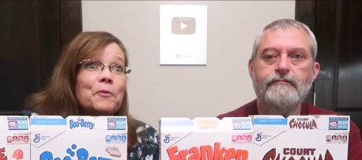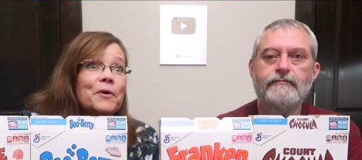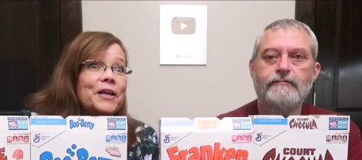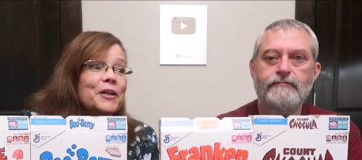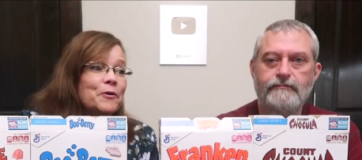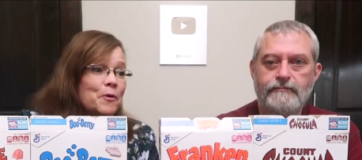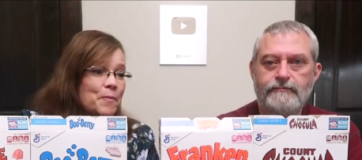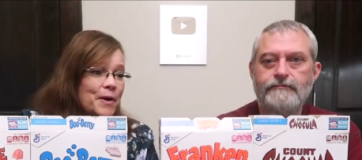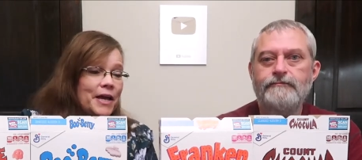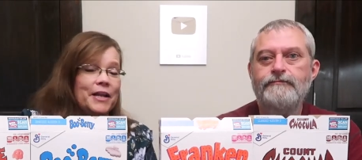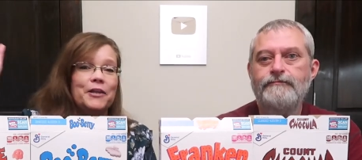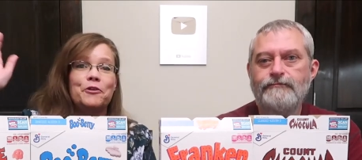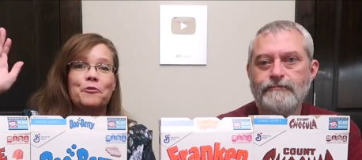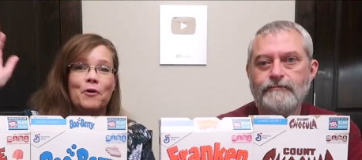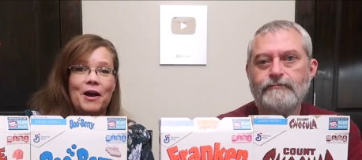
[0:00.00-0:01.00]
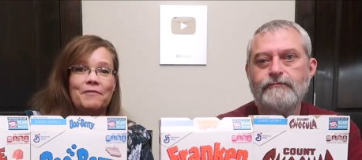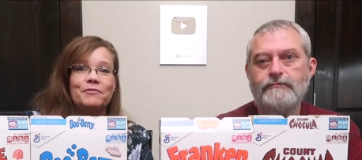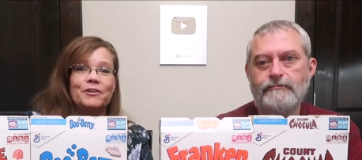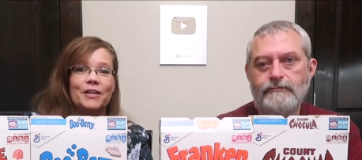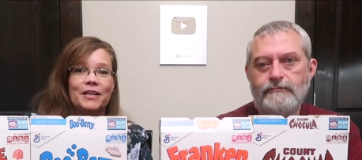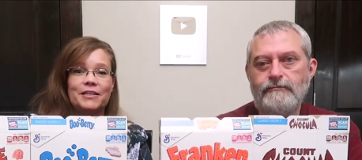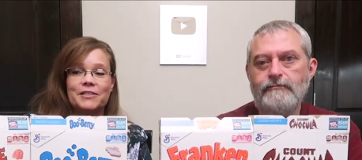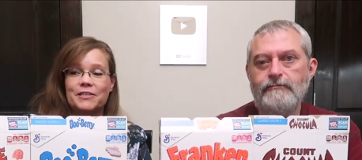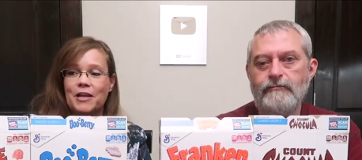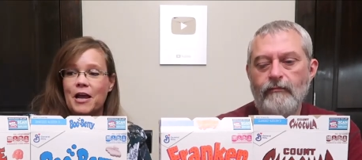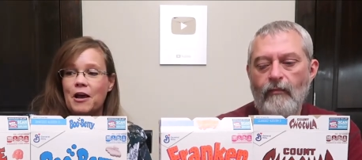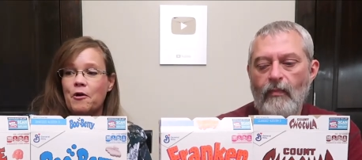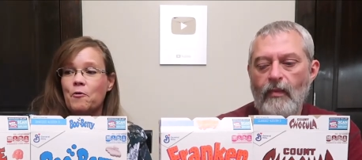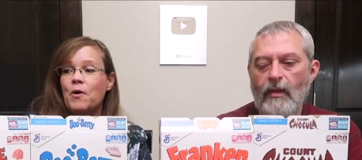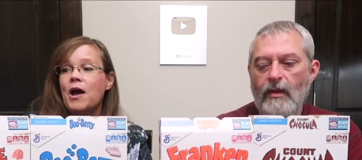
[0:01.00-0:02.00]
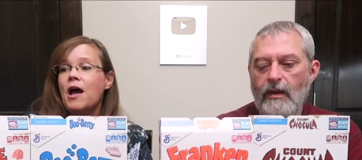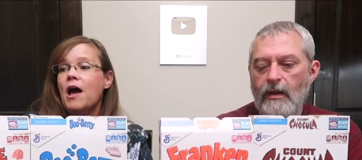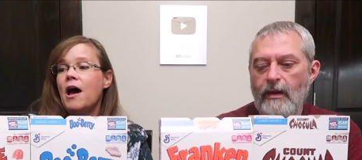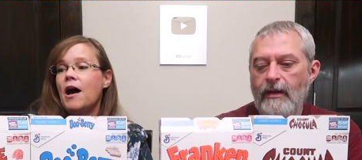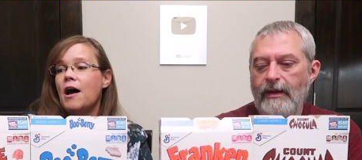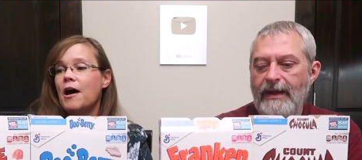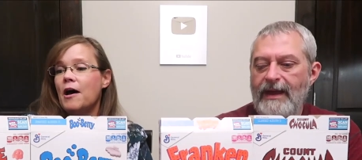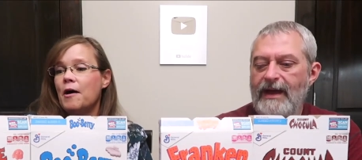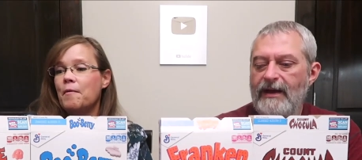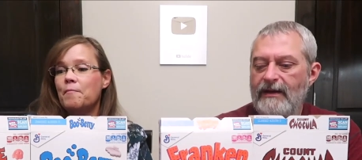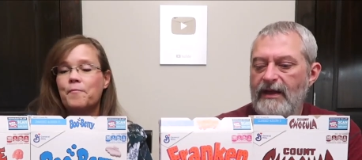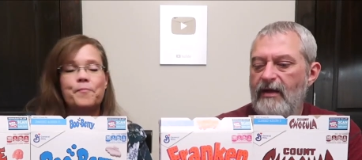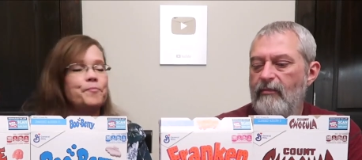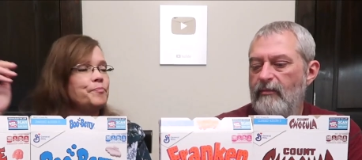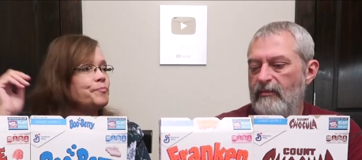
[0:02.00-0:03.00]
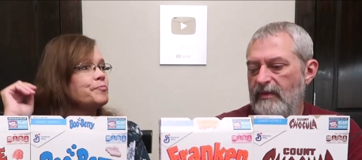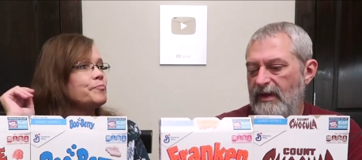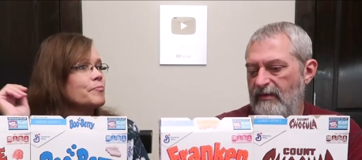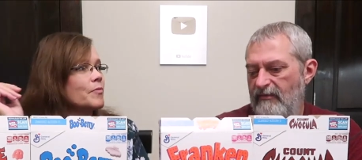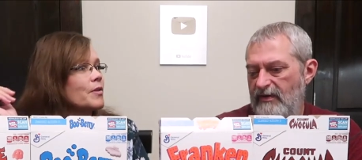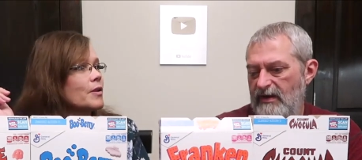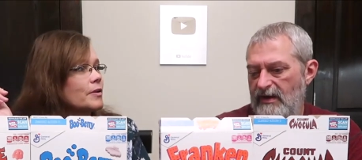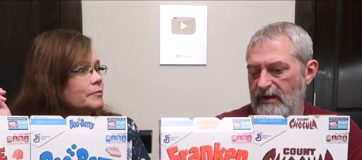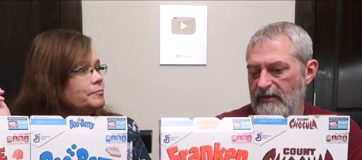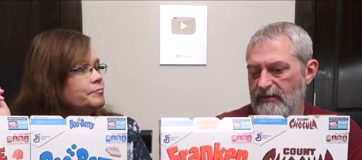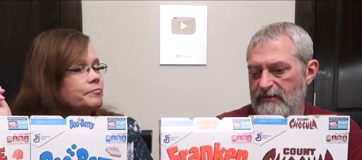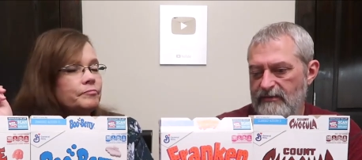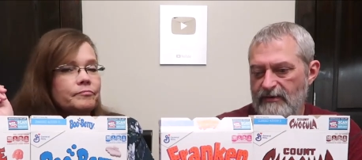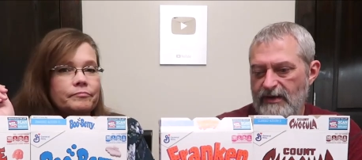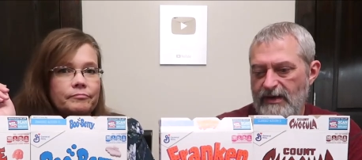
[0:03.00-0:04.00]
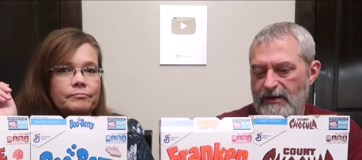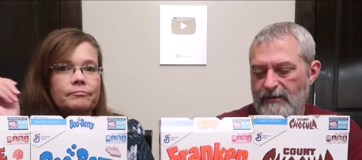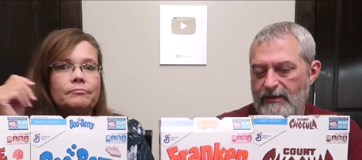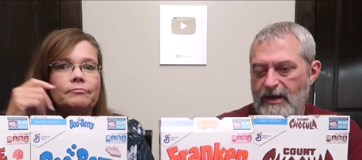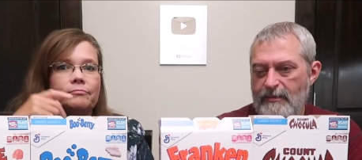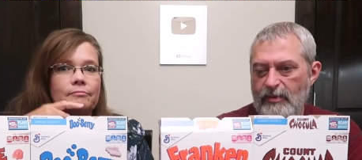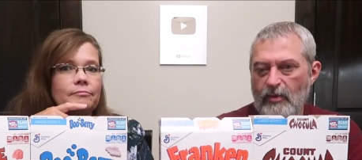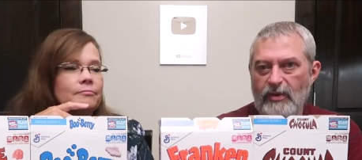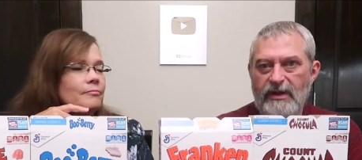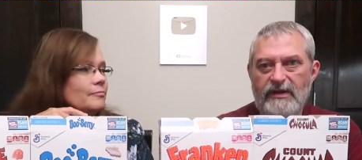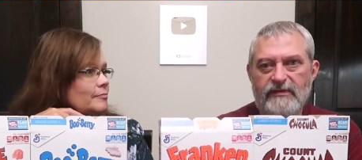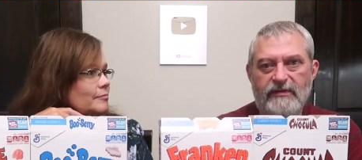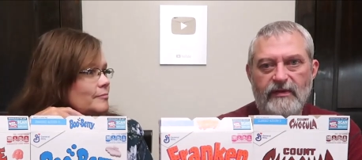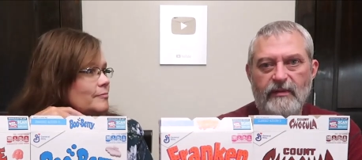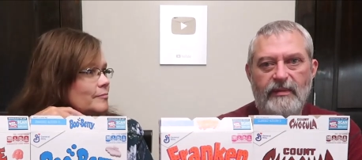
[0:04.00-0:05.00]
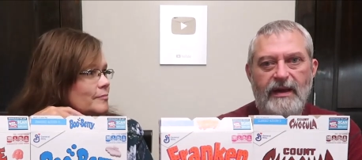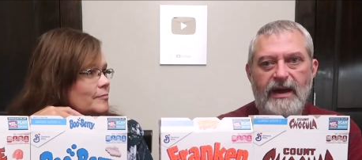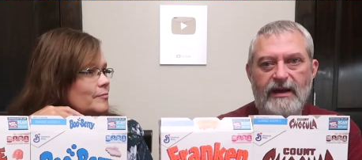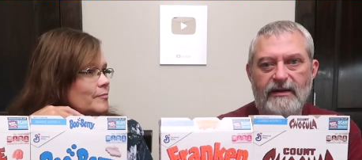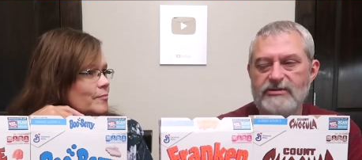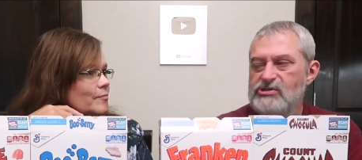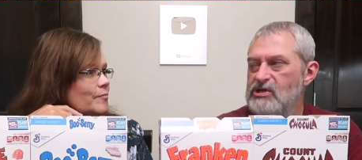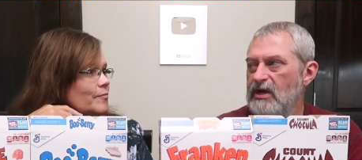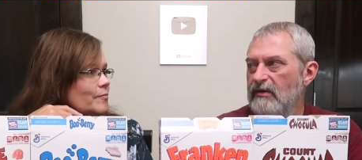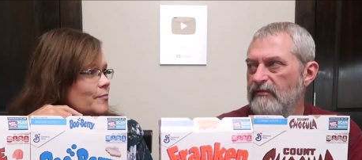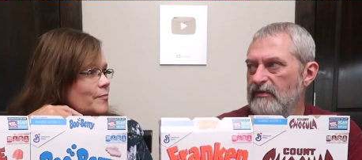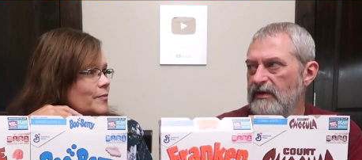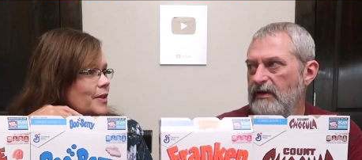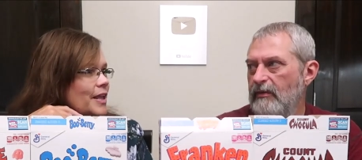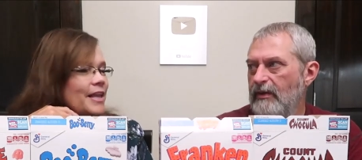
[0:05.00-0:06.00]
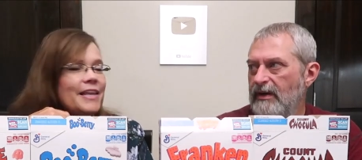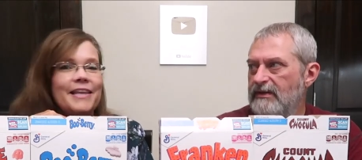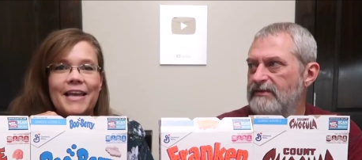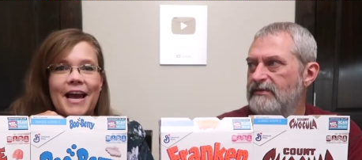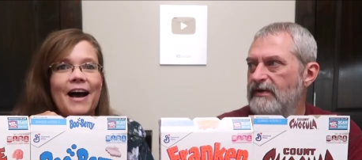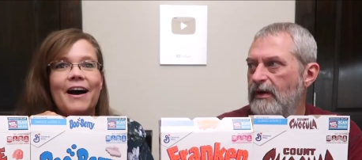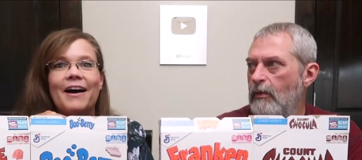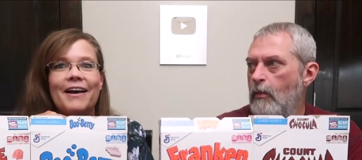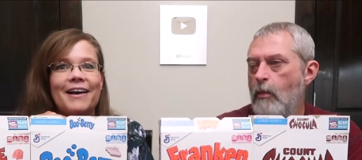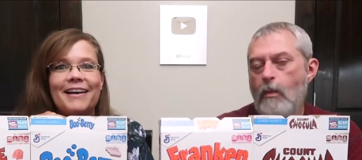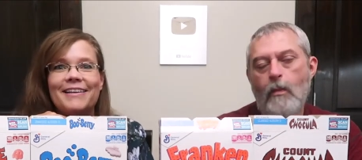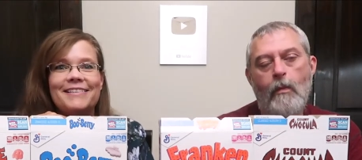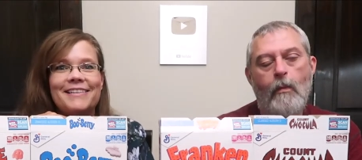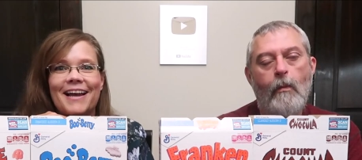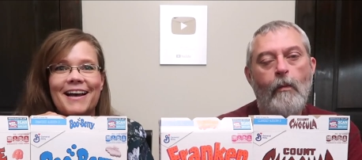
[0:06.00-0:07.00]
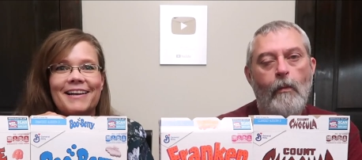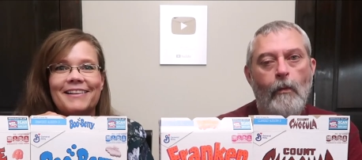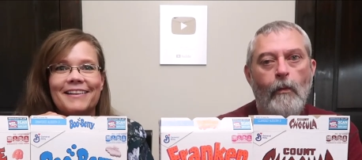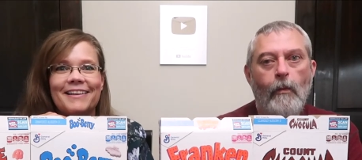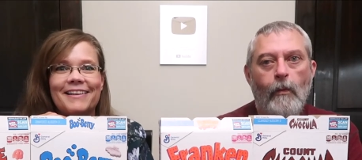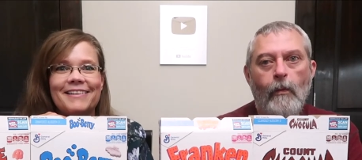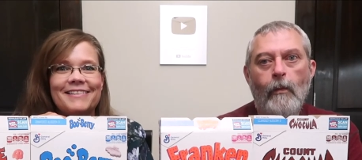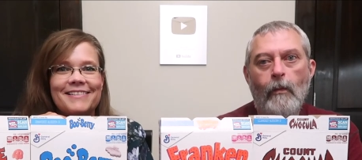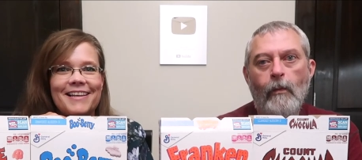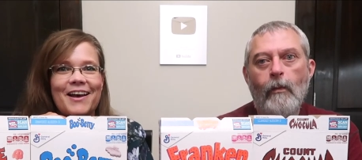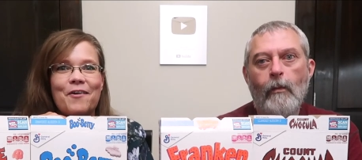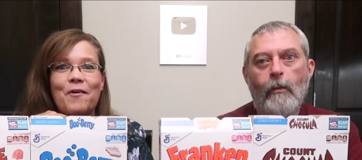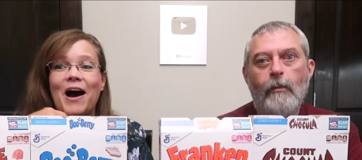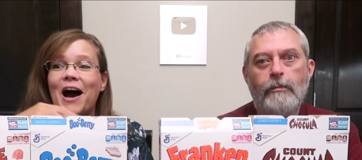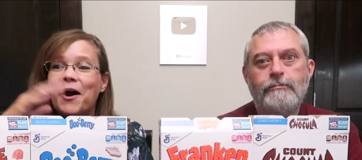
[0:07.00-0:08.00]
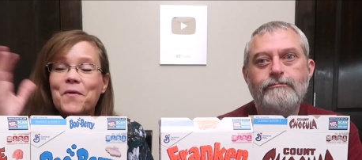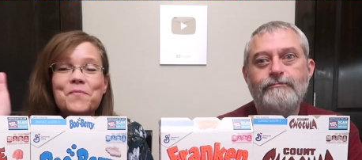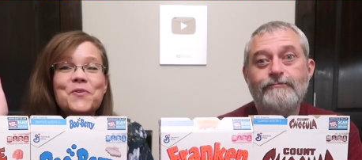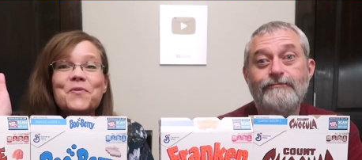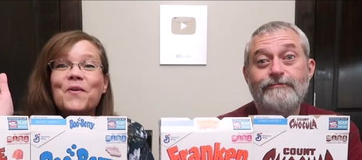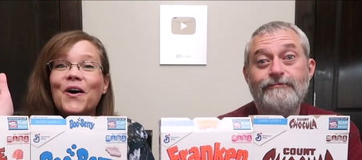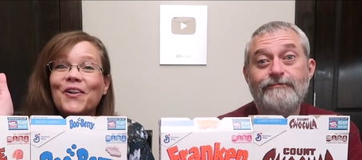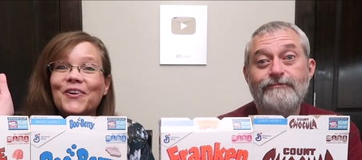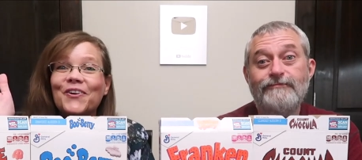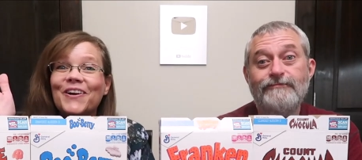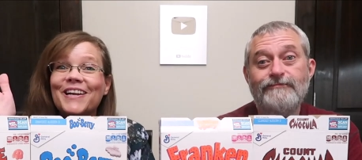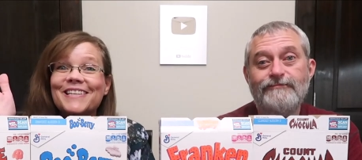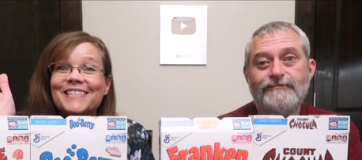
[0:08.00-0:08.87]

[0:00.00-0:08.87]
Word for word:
Speaker 1: than we do about it. You'll have to let us know. Um, yeah, give
Speaker 2: them give it another uh, couple weeks and they'll be out on shelves anyway. Yeah,
Speaker 1: so. exactly. So I hope you all are